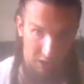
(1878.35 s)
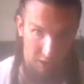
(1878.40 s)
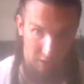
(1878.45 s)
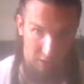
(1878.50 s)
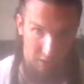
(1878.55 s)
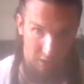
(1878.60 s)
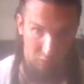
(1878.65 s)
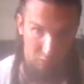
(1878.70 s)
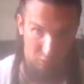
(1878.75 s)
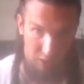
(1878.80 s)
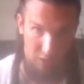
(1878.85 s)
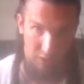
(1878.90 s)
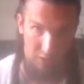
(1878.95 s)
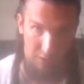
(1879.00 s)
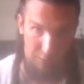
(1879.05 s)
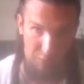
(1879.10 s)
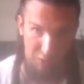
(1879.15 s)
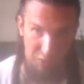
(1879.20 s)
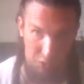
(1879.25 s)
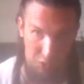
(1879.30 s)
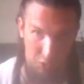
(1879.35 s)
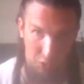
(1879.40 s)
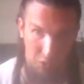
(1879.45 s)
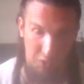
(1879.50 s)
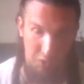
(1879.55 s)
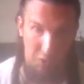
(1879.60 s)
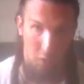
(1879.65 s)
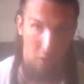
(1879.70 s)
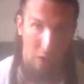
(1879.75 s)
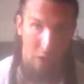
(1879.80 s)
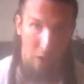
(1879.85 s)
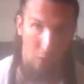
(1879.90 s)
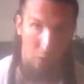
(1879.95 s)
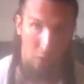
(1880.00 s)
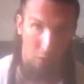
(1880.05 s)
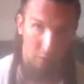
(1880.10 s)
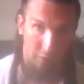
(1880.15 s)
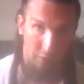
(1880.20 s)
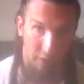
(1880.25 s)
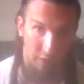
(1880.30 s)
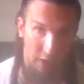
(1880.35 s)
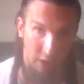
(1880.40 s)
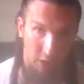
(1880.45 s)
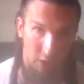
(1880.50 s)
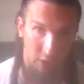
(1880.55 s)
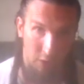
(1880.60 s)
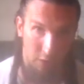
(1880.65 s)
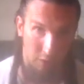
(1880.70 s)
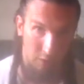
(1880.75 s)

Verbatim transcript: where the berserkers are on the fire,